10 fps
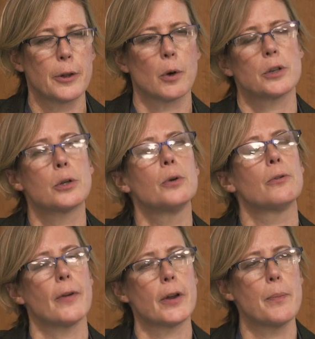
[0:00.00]
there are two
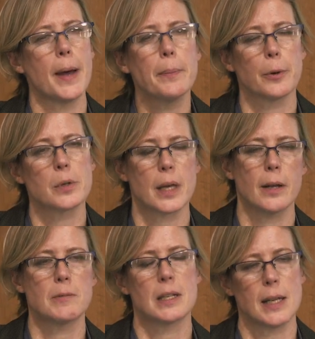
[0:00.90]
Fed members that
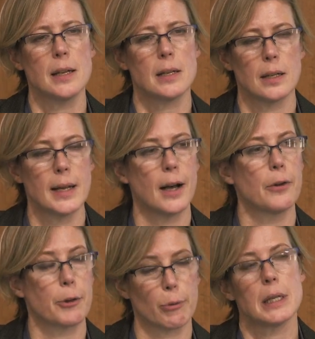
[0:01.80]
have dissented
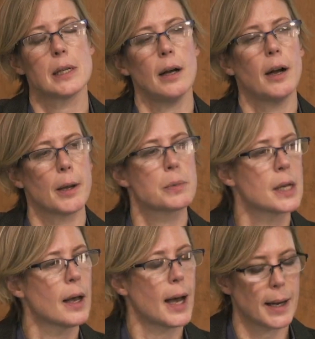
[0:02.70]
now 3
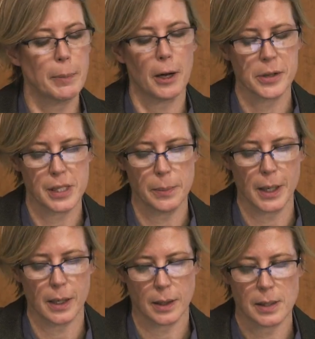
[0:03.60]
times at policy
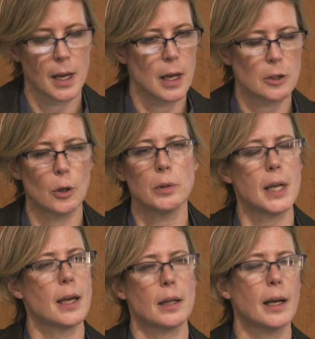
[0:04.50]
meetings. Don't
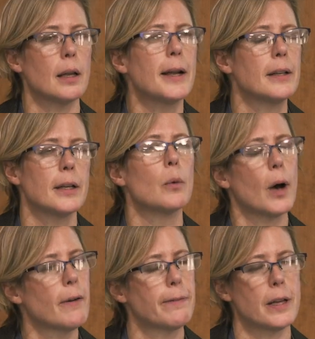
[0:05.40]
take that lightly.
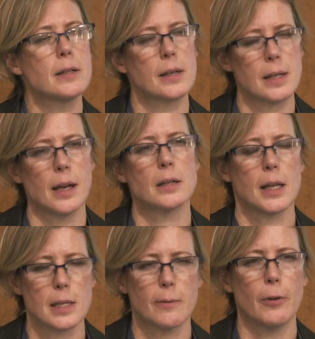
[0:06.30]
A Fed dissent
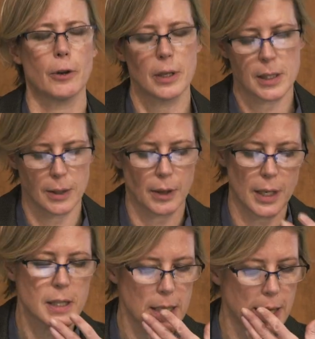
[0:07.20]
is very
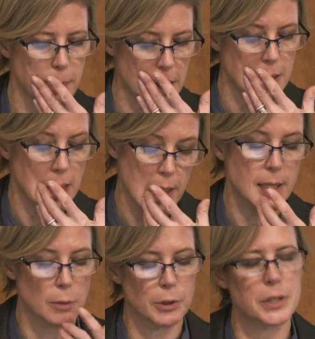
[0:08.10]
serious, and
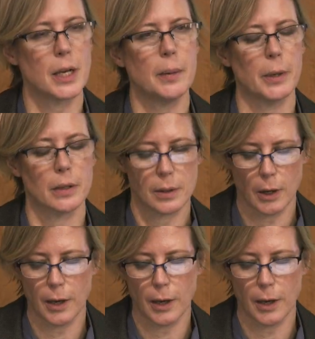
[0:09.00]
that's a real statement